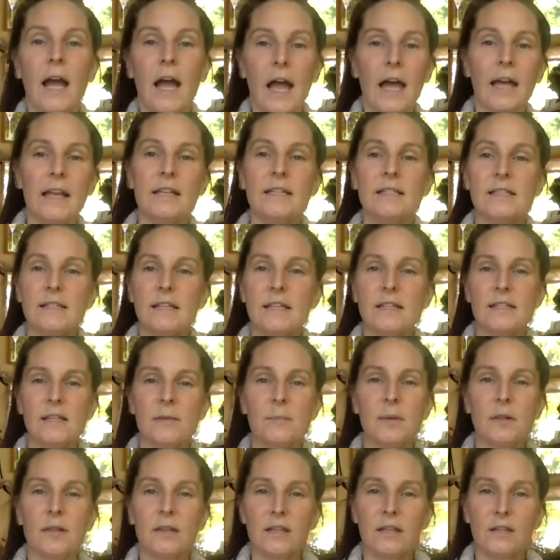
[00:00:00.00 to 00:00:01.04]
And it stays up
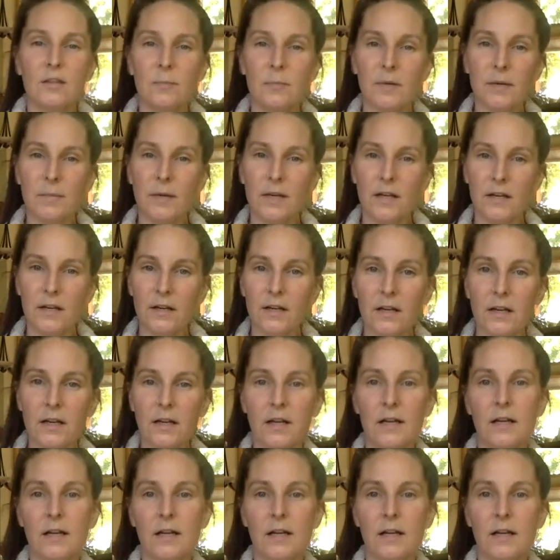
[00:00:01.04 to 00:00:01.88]
a little bit better.